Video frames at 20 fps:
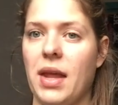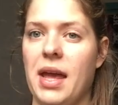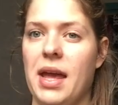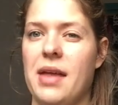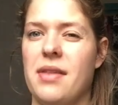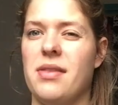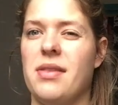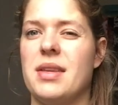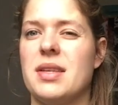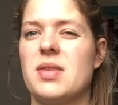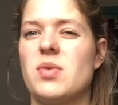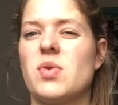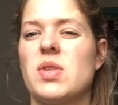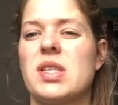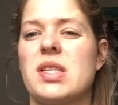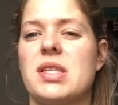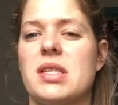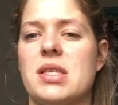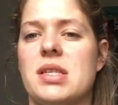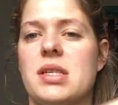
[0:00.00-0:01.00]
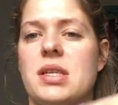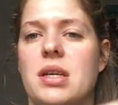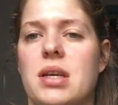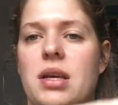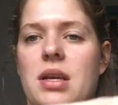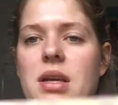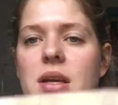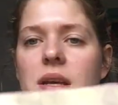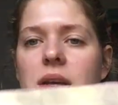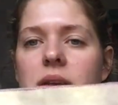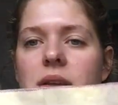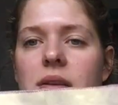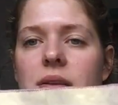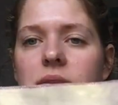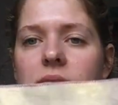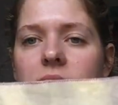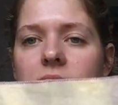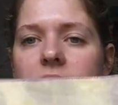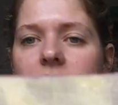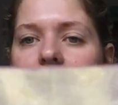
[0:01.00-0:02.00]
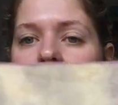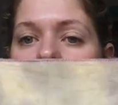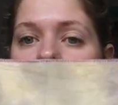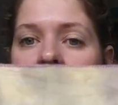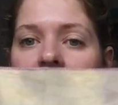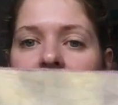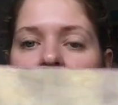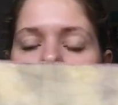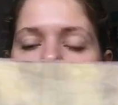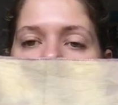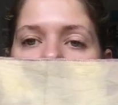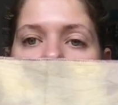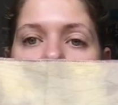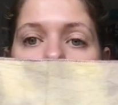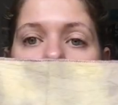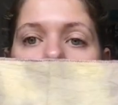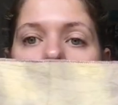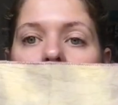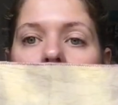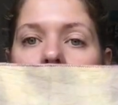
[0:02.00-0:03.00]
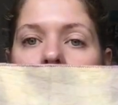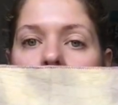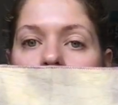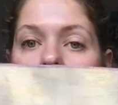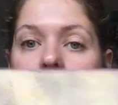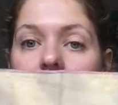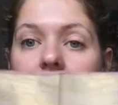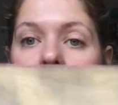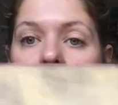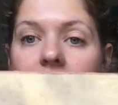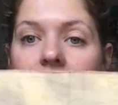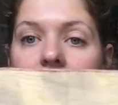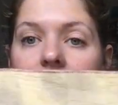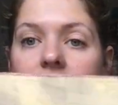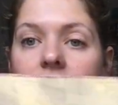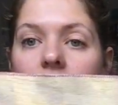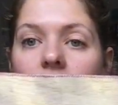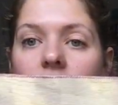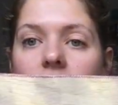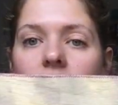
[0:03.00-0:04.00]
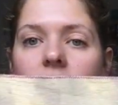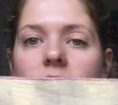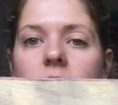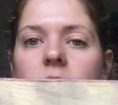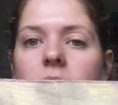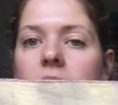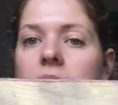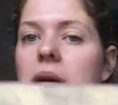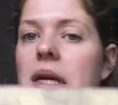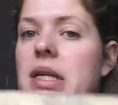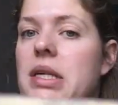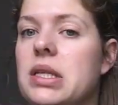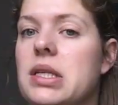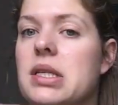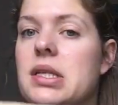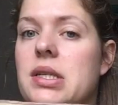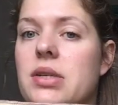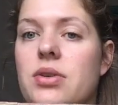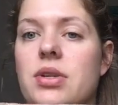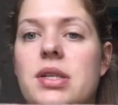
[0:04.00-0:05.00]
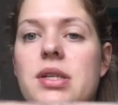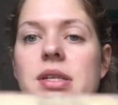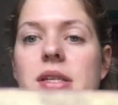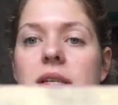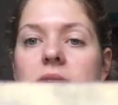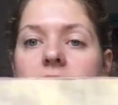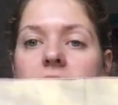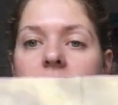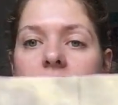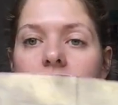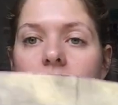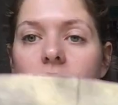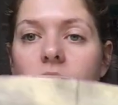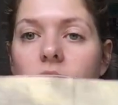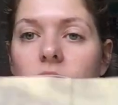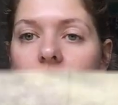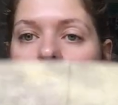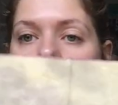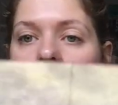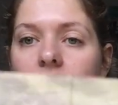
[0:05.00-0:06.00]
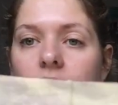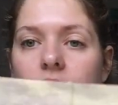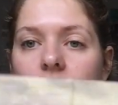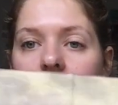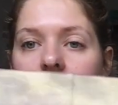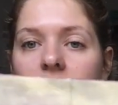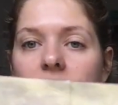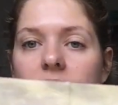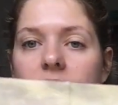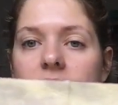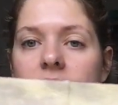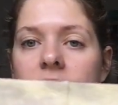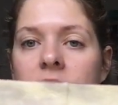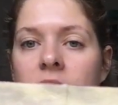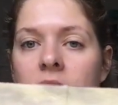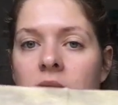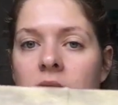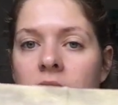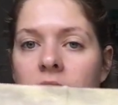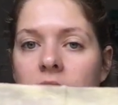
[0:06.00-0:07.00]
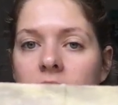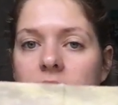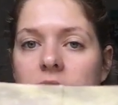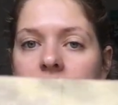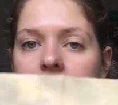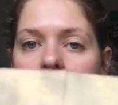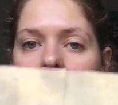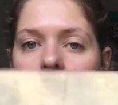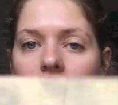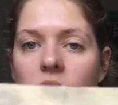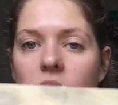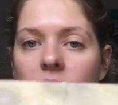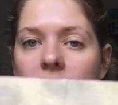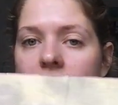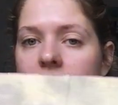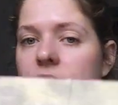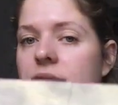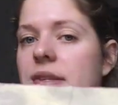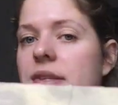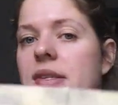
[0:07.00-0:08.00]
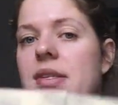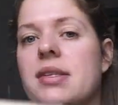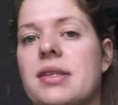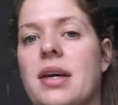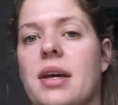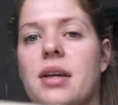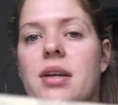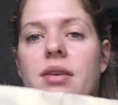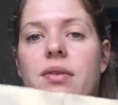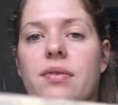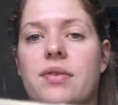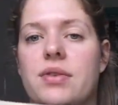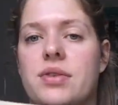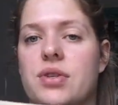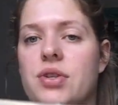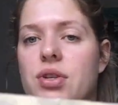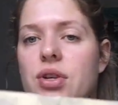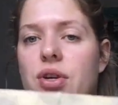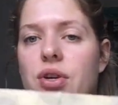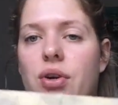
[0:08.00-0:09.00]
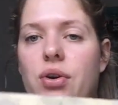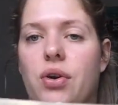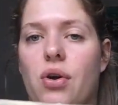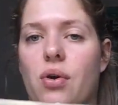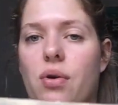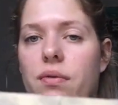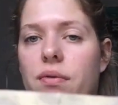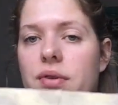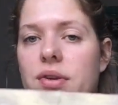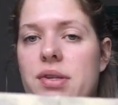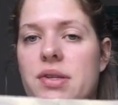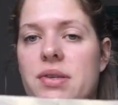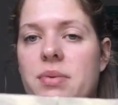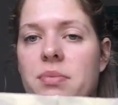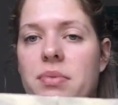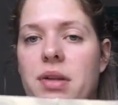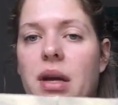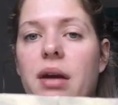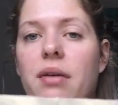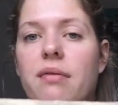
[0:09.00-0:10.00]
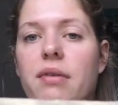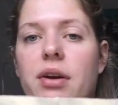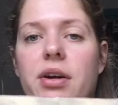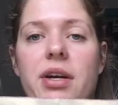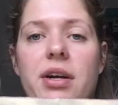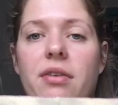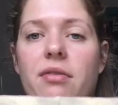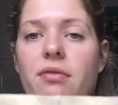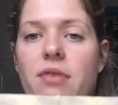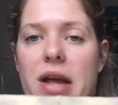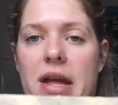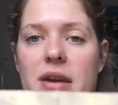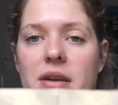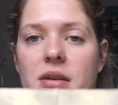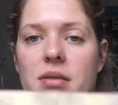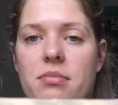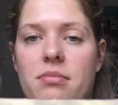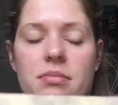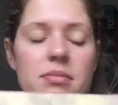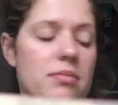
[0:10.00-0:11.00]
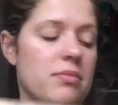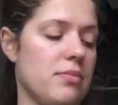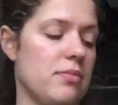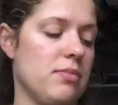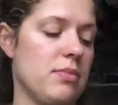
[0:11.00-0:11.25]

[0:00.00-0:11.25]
And this is a nice fabric, a really nice color, but I seriously didn't know what to stitch on this. So I just decided to go for something very random.